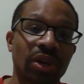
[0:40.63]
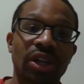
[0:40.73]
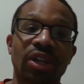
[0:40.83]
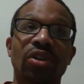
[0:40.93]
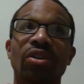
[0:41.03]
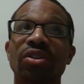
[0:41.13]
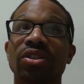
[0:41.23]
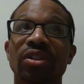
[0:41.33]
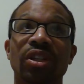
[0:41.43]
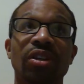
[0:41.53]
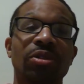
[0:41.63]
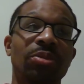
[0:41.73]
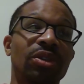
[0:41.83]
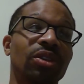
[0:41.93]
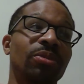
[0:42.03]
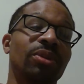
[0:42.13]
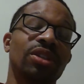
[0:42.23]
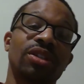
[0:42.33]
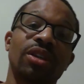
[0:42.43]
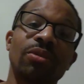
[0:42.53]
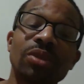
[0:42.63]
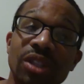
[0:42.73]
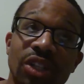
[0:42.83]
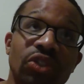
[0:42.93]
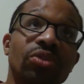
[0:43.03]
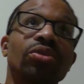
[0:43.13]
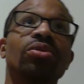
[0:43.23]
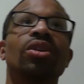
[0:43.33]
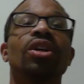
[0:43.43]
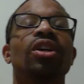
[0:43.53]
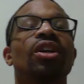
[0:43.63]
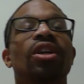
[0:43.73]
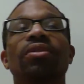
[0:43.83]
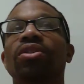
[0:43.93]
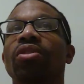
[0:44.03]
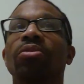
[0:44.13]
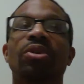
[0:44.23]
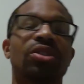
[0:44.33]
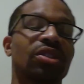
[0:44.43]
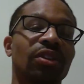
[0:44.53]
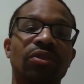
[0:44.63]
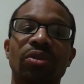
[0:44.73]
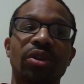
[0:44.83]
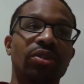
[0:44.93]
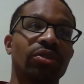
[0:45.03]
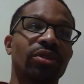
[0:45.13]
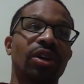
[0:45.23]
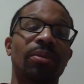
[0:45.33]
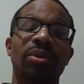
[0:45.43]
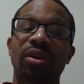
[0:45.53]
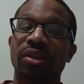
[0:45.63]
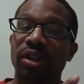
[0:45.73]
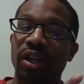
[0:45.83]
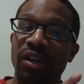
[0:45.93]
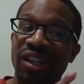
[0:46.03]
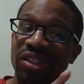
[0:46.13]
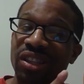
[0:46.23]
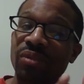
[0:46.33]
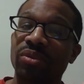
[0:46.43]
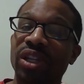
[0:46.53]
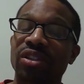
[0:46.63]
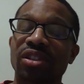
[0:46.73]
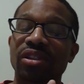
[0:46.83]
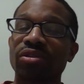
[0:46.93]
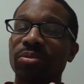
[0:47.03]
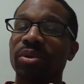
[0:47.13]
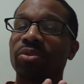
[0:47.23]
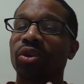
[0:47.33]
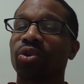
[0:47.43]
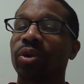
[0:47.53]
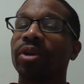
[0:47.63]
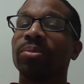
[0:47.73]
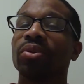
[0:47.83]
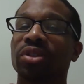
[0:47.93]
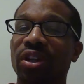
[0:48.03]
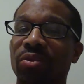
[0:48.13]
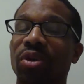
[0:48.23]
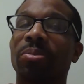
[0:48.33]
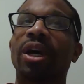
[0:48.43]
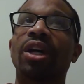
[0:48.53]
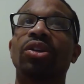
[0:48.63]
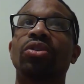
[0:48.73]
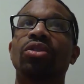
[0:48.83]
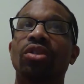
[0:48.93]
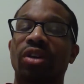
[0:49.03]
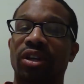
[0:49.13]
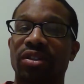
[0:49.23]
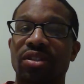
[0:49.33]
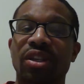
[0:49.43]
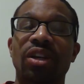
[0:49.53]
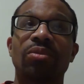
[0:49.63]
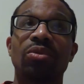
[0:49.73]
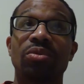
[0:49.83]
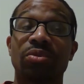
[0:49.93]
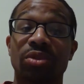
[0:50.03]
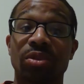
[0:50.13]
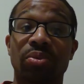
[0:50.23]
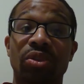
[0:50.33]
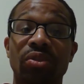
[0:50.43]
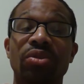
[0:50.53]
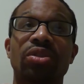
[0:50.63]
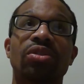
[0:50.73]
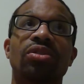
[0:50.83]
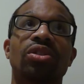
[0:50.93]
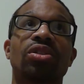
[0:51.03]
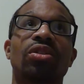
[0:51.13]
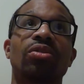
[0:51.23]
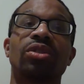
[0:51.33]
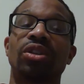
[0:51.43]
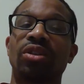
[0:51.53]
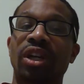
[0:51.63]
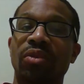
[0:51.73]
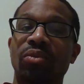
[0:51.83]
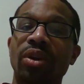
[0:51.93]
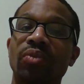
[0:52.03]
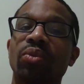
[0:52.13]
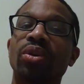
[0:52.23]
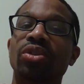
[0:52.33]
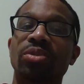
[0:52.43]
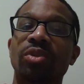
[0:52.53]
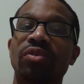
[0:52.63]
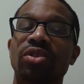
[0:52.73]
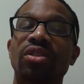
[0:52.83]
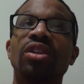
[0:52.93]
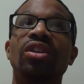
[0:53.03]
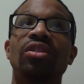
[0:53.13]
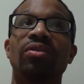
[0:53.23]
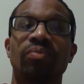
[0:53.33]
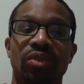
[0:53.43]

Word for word: Rock kind of halted at the LAPD, but they said that was not true. And it was a whole bunch of stuff going on. Um, but I think that's a little bit more credible is that Will Packer at the time, who, who's the producer of the show, did not want Will Smith to leave.